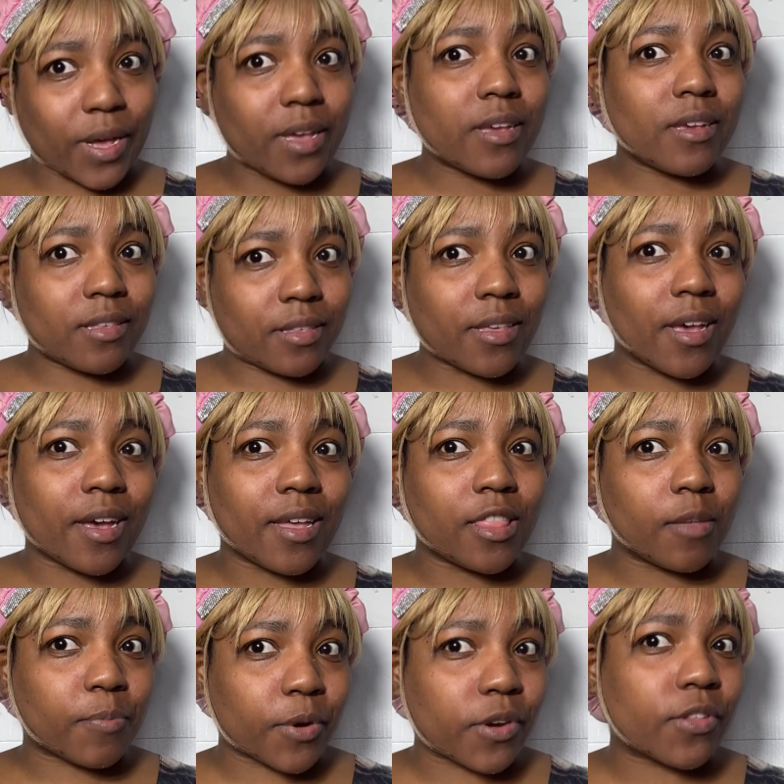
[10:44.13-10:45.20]
he said the
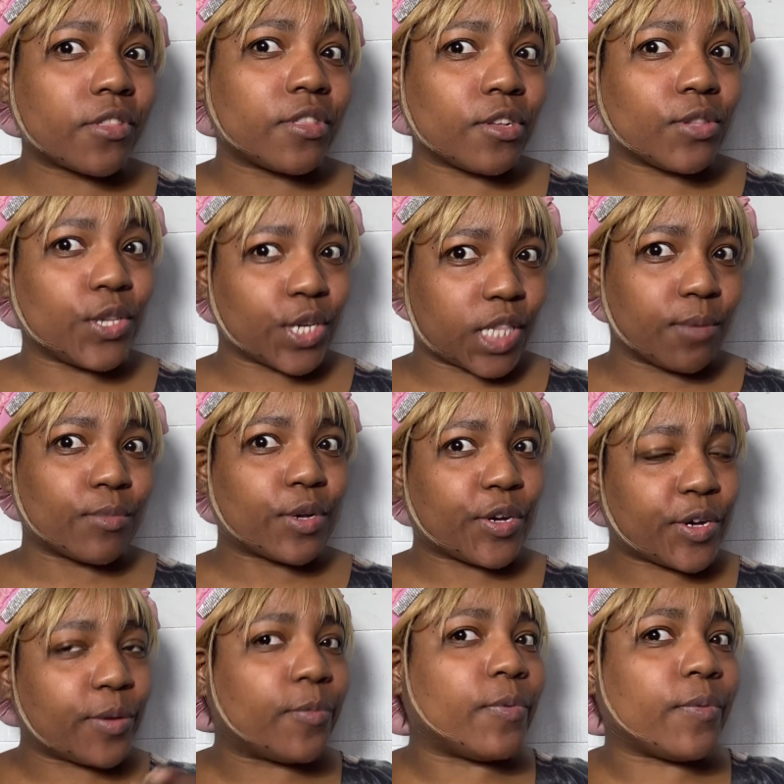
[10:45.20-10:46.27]
person who took them
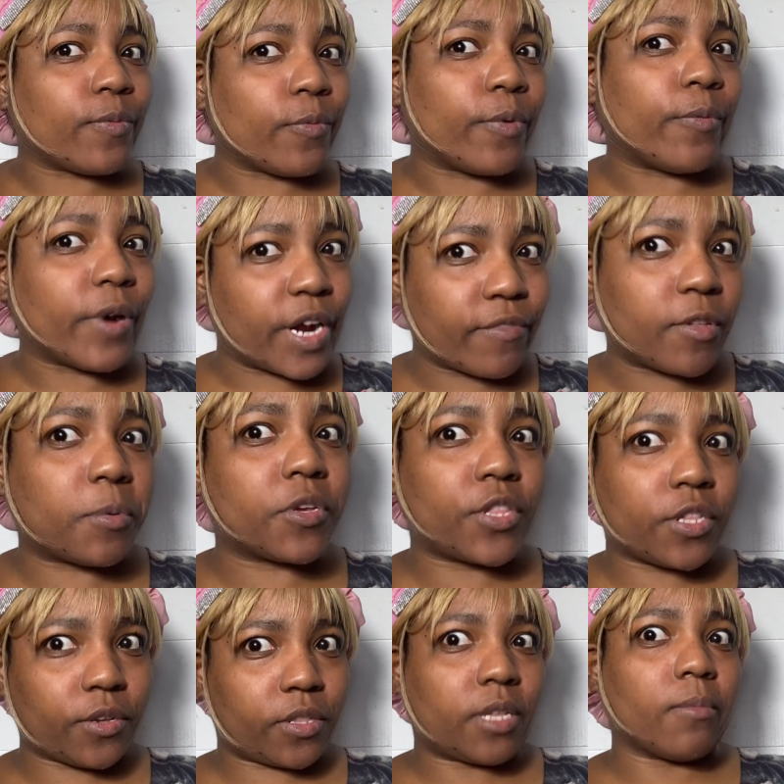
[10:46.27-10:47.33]
could, whatever the person
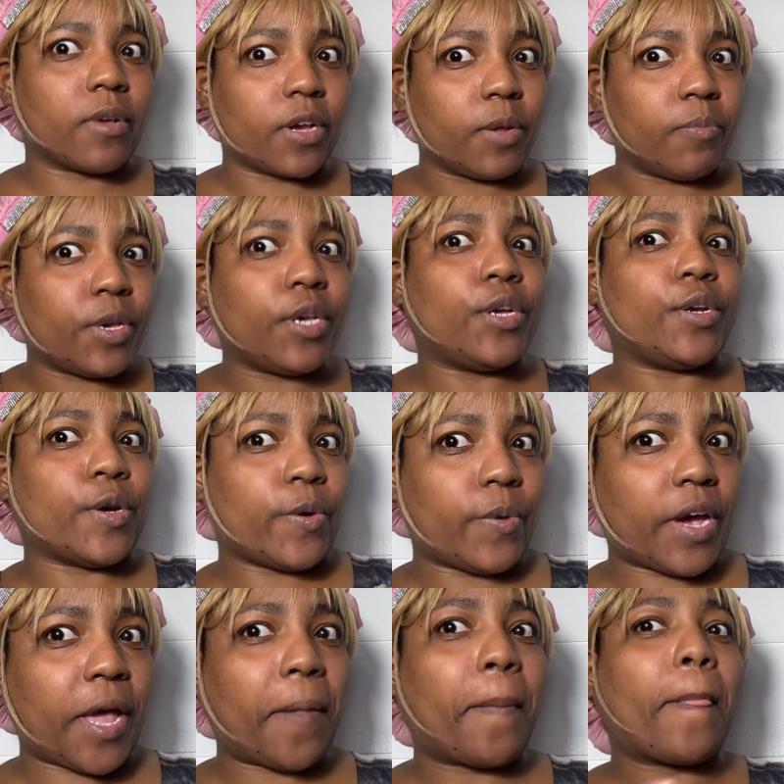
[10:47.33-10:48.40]
who took them could be, you know
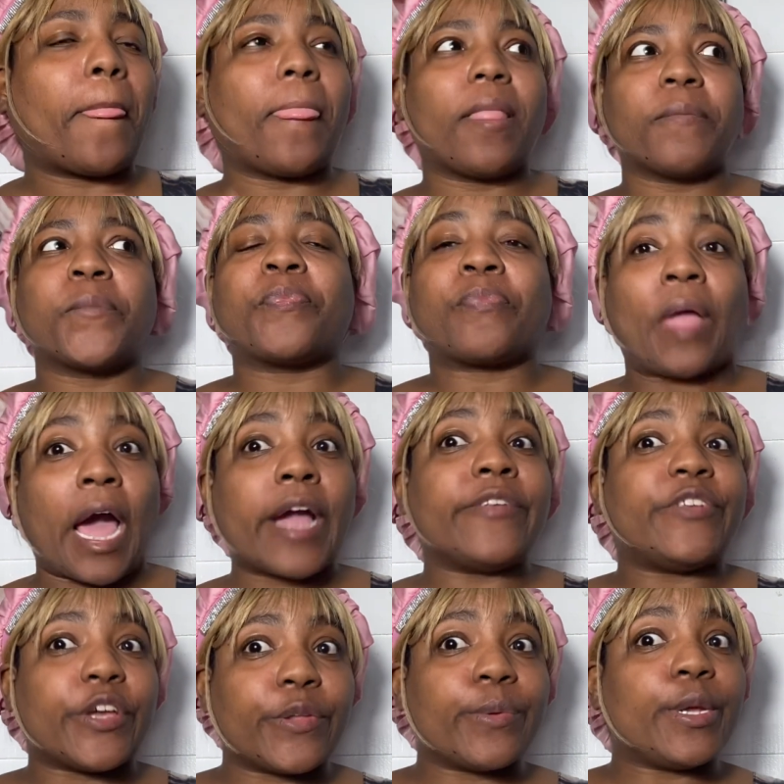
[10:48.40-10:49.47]
what? I
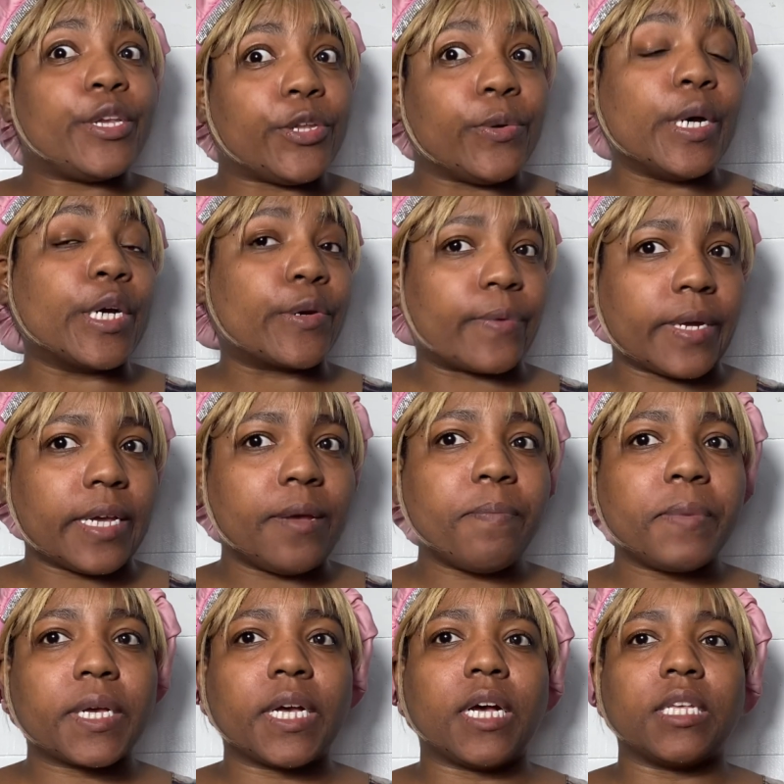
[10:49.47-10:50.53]
genuinely do agree,
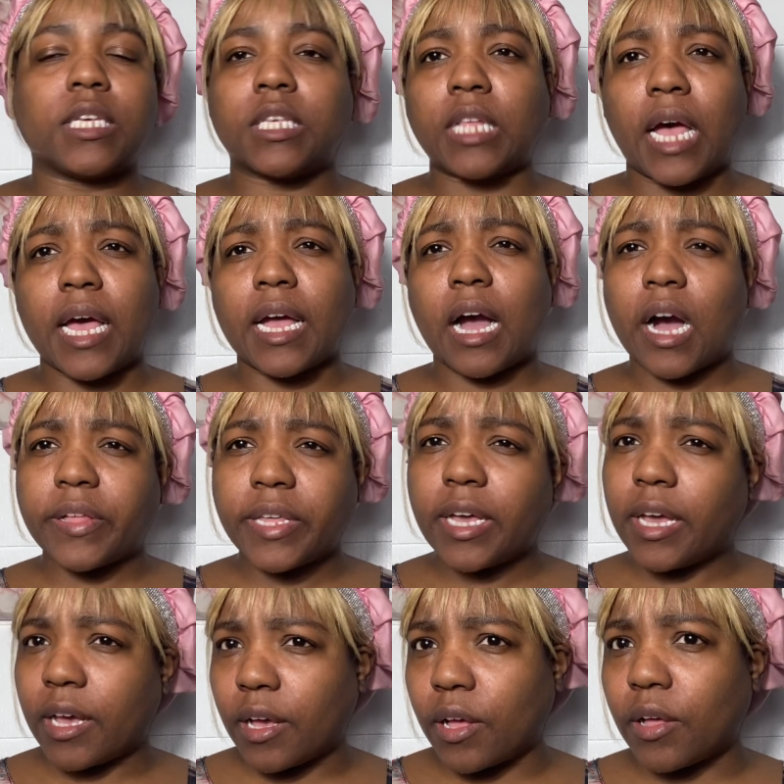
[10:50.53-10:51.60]
because it's like, how the
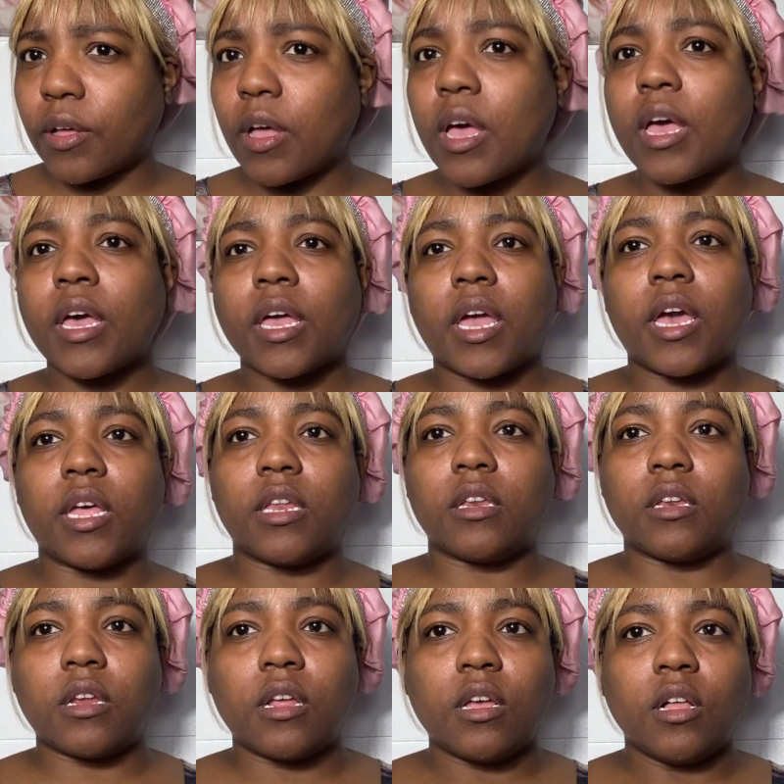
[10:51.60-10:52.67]
hell
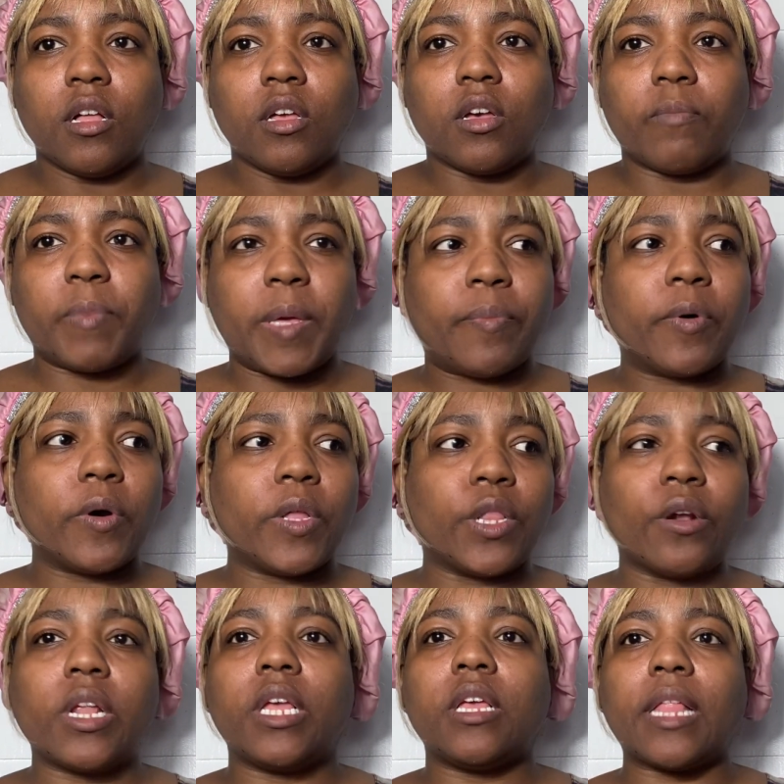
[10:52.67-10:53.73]
can people
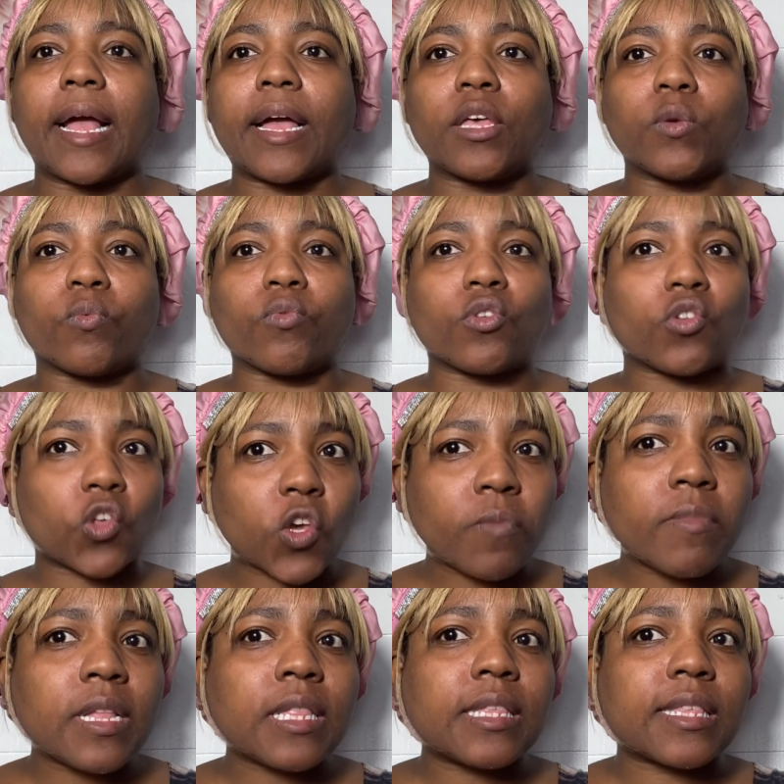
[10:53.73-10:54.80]
literally, like
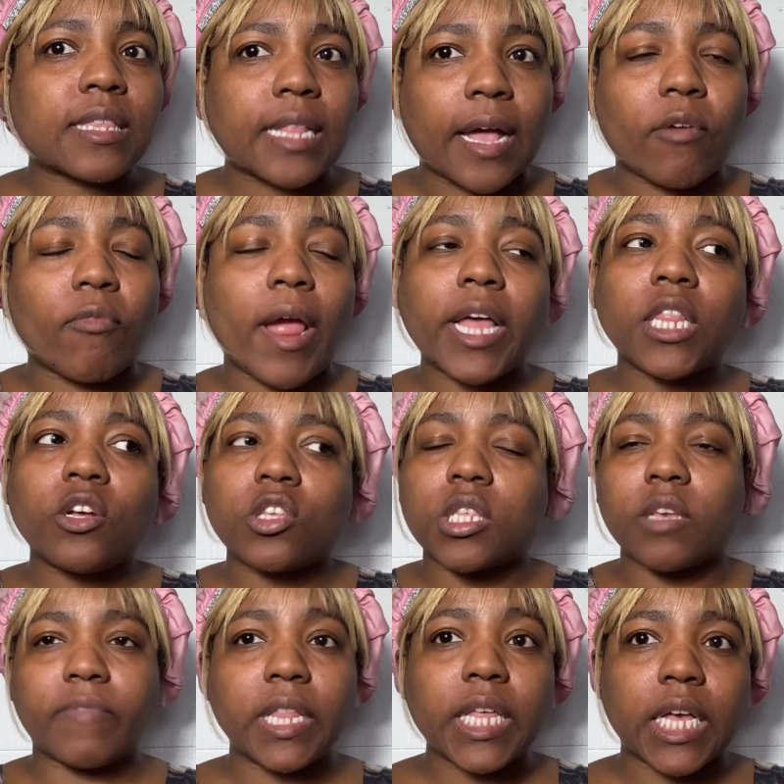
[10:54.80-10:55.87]
humans, like regular
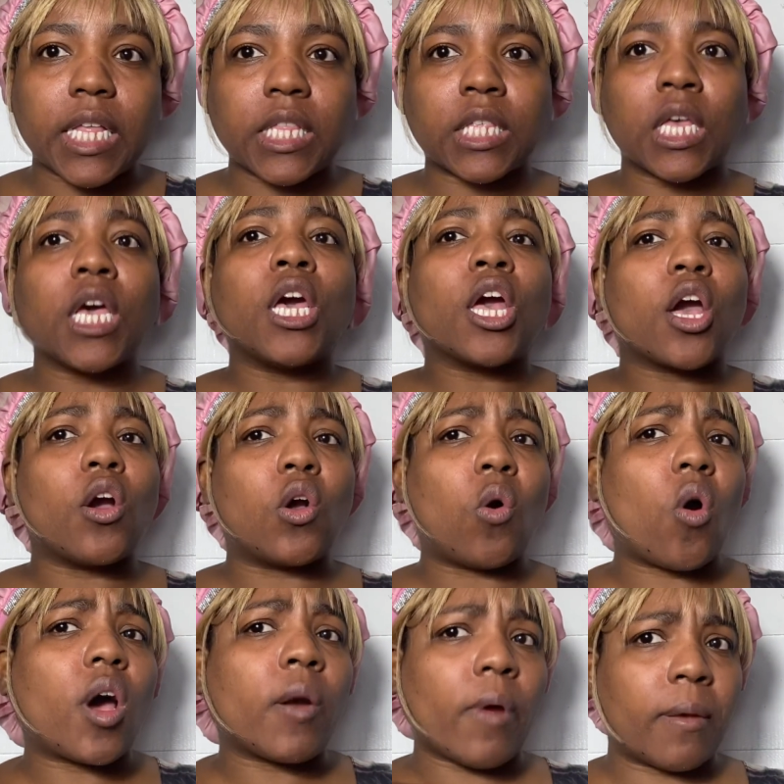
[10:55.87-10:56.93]
civilians, could go
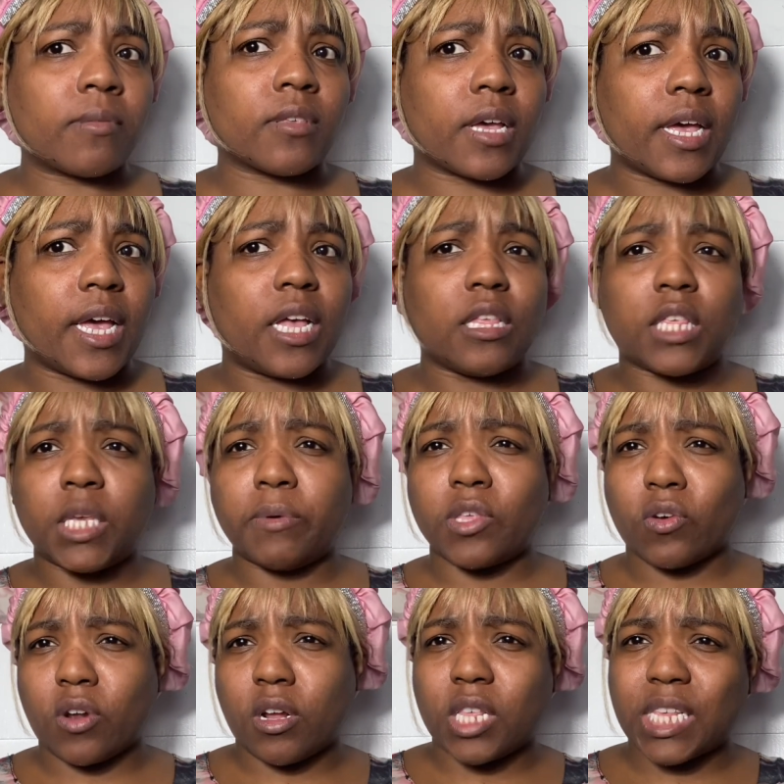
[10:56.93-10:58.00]
on a website and see what's
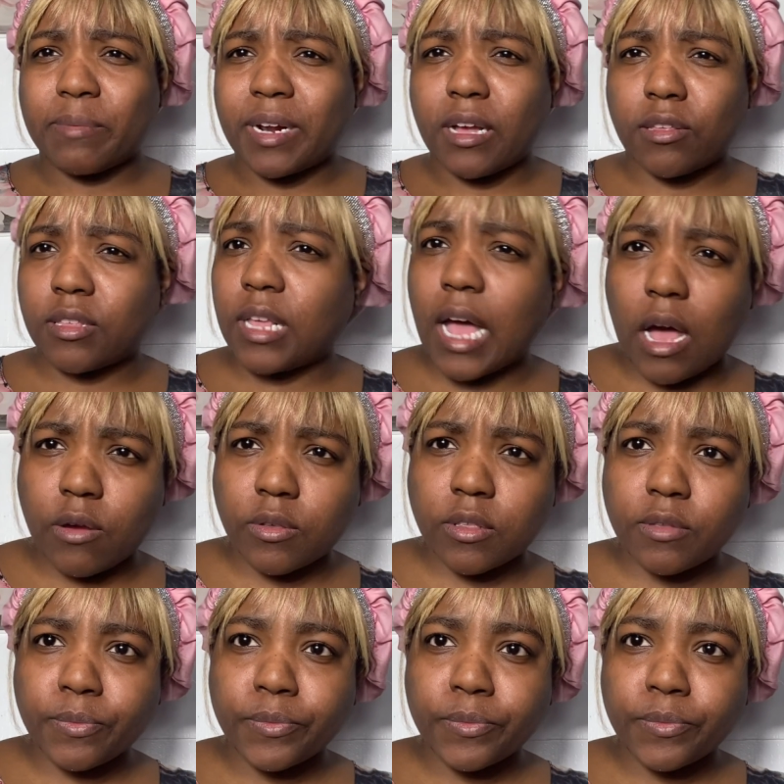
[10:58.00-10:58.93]
going on in someone else's house?